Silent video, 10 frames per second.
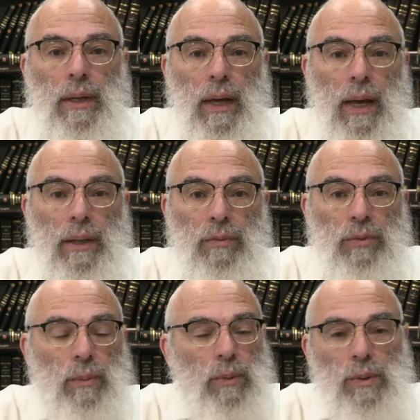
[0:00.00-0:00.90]
And
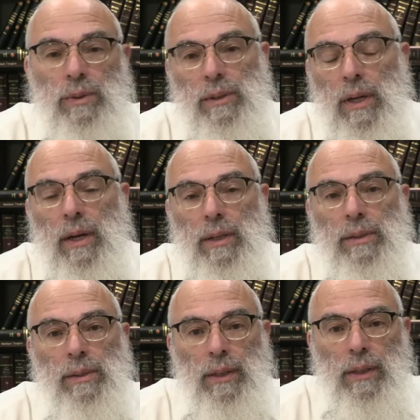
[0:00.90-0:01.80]
from all
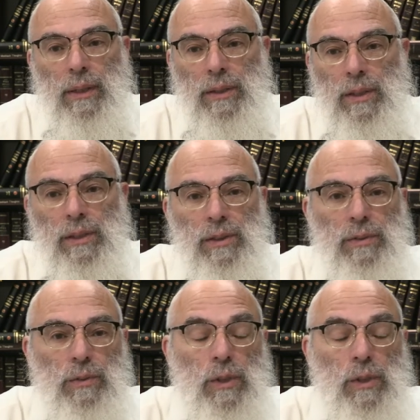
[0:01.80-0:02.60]
sides, he just